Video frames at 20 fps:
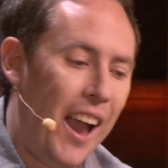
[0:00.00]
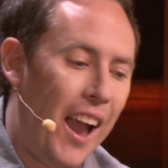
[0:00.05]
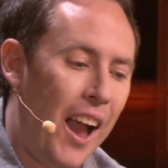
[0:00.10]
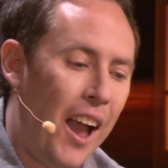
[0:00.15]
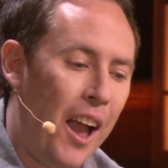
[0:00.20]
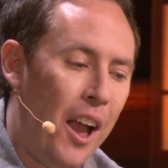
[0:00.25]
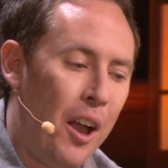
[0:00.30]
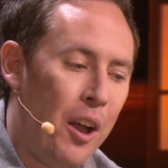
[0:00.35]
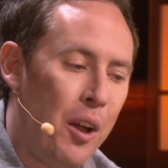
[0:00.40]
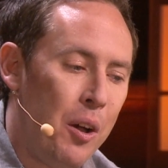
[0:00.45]

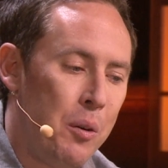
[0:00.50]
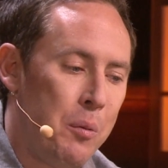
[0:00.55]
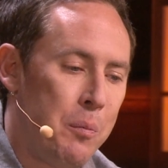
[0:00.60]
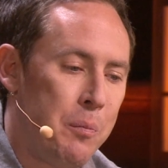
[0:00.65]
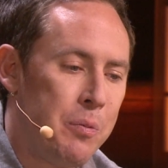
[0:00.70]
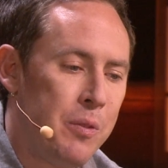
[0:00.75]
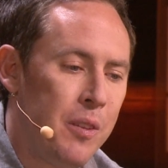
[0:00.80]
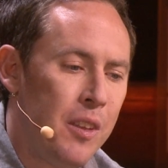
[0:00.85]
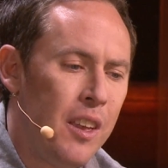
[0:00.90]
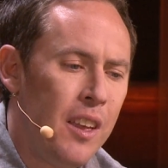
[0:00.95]
I
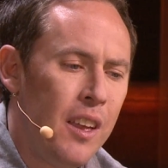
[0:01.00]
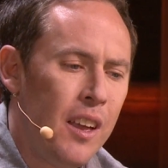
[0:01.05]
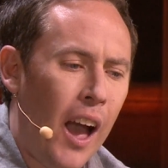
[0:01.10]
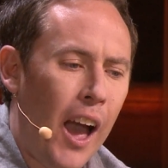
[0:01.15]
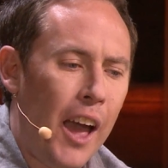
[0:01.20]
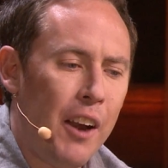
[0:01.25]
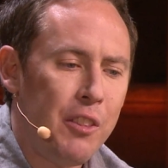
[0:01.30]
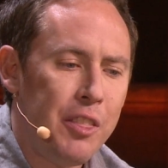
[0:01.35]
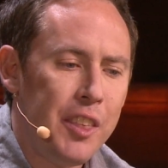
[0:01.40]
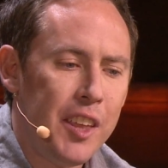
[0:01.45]

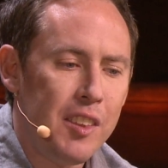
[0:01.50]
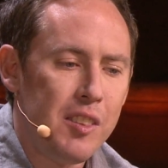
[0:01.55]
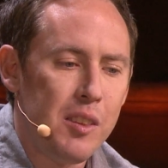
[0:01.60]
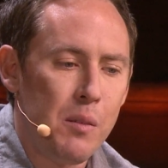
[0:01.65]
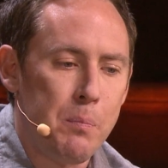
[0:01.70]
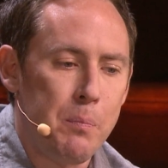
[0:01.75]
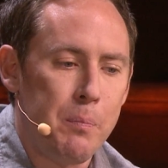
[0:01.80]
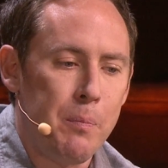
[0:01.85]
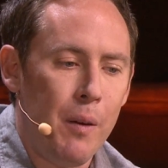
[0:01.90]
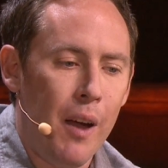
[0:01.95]
don't think
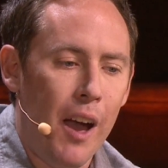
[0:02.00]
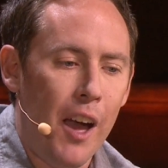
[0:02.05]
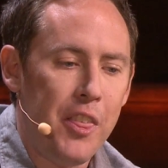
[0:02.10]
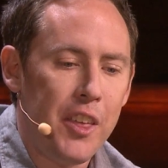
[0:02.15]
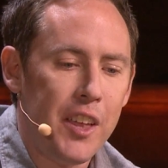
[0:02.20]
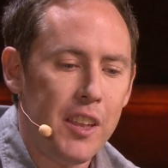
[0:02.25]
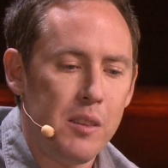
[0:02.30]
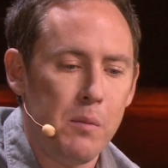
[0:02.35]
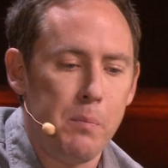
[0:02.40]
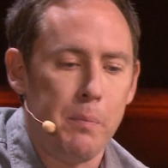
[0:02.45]
I
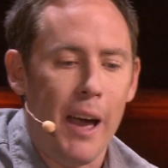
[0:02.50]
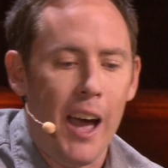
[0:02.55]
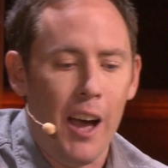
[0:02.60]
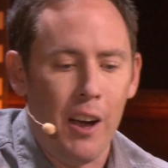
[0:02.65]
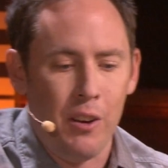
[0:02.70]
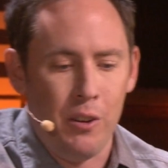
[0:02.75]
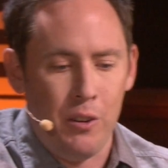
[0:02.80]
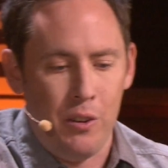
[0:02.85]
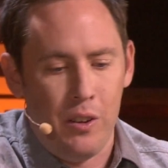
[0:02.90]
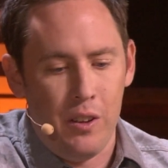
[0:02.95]
think it's
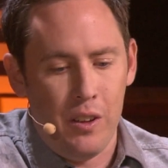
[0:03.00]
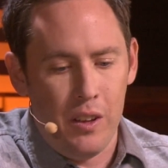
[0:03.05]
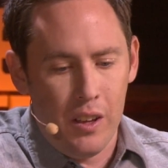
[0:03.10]
about,